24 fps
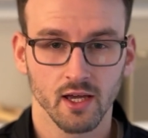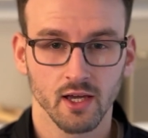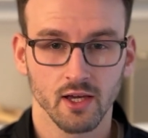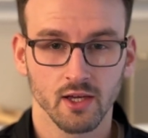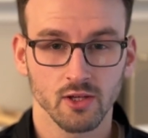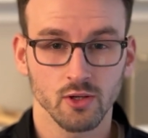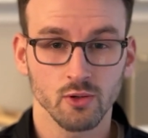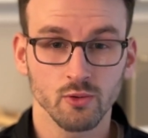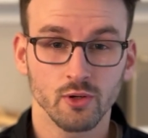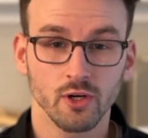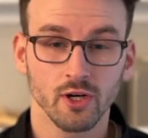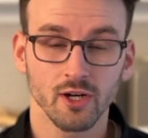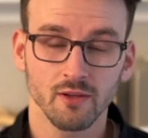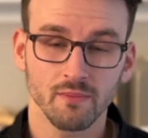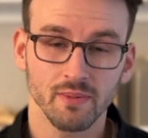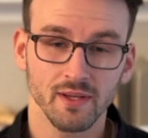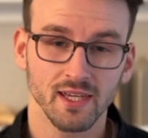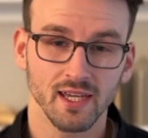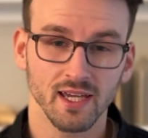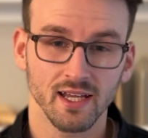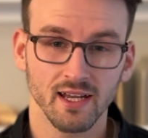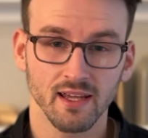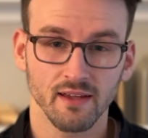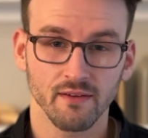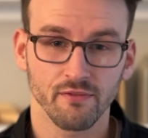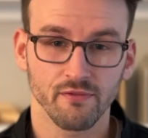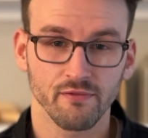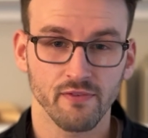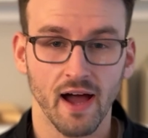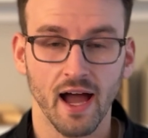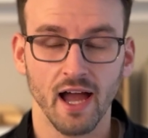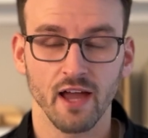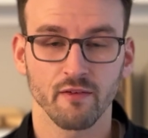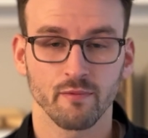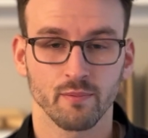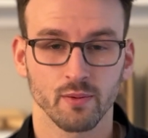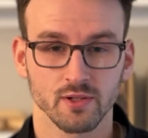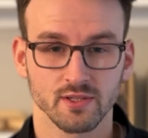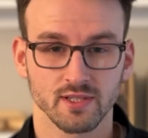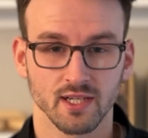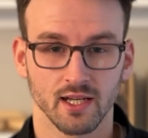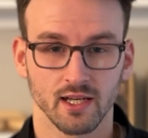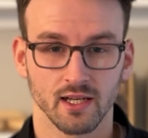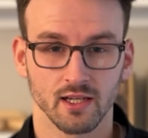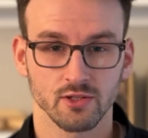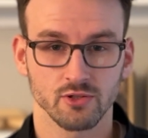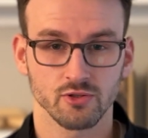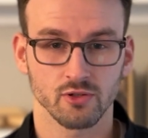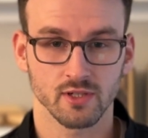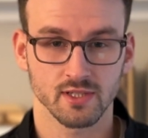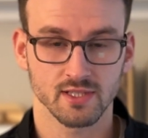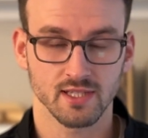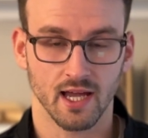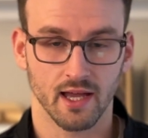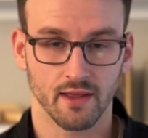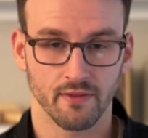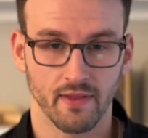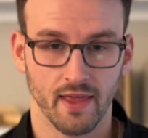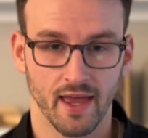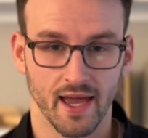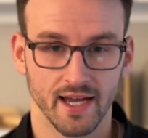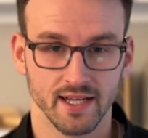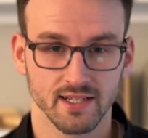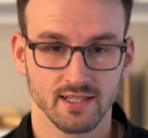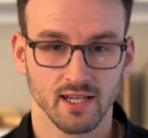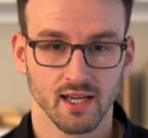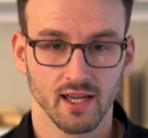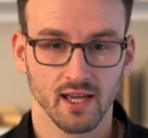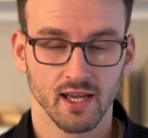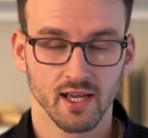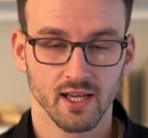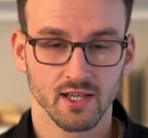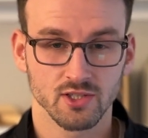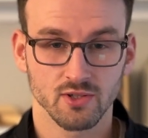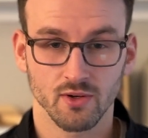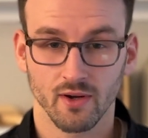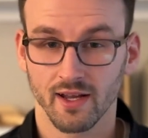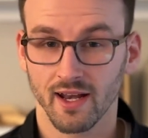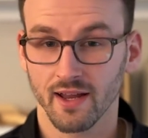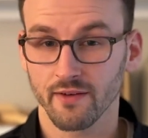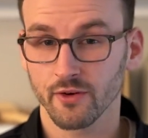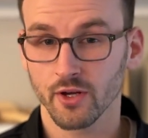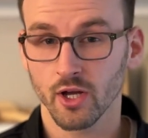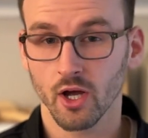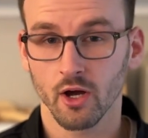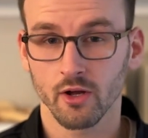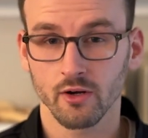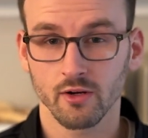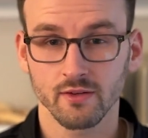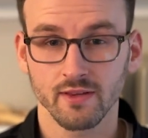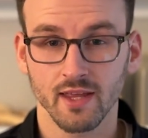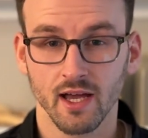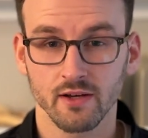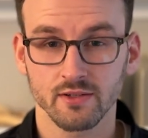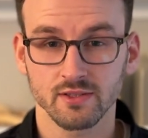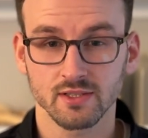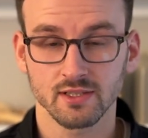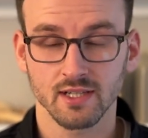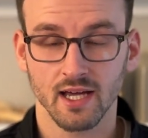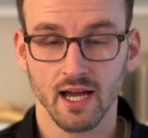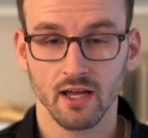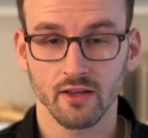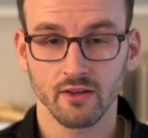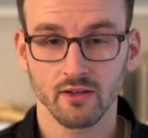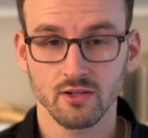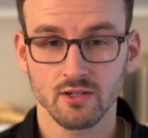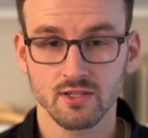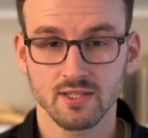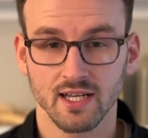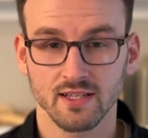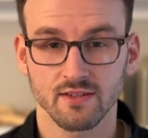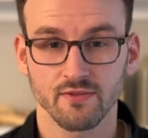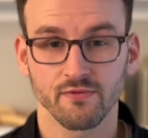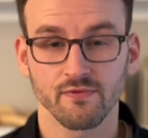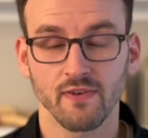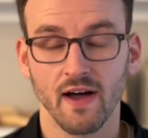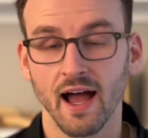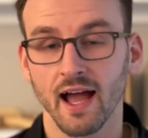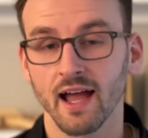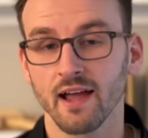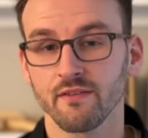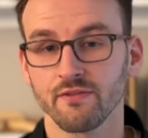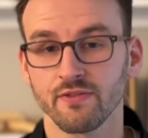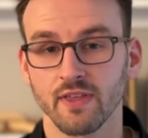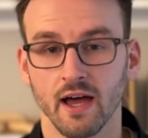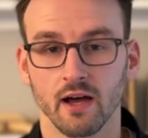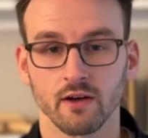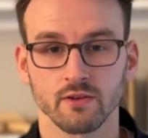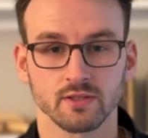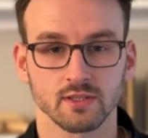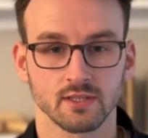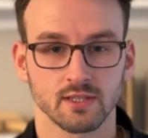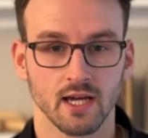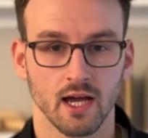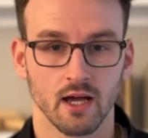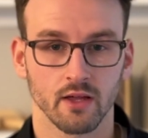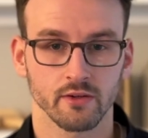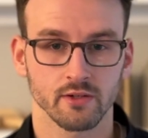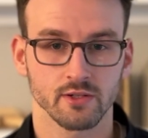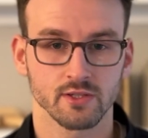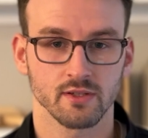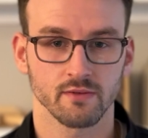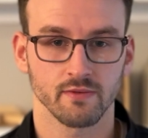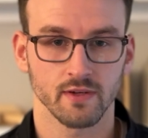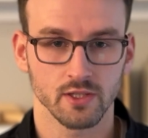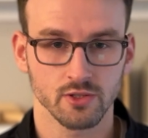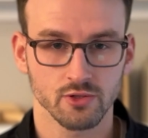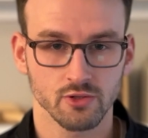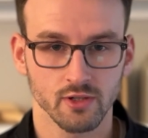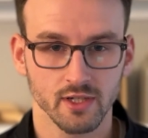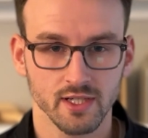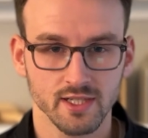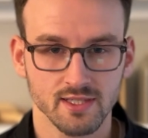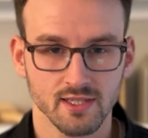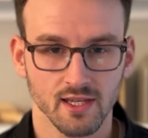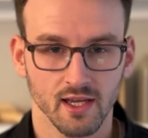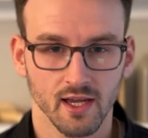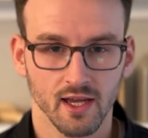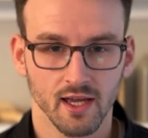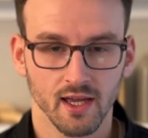you could be getting 5% interest on that. So on every $100,000, that's $5,000 of interest.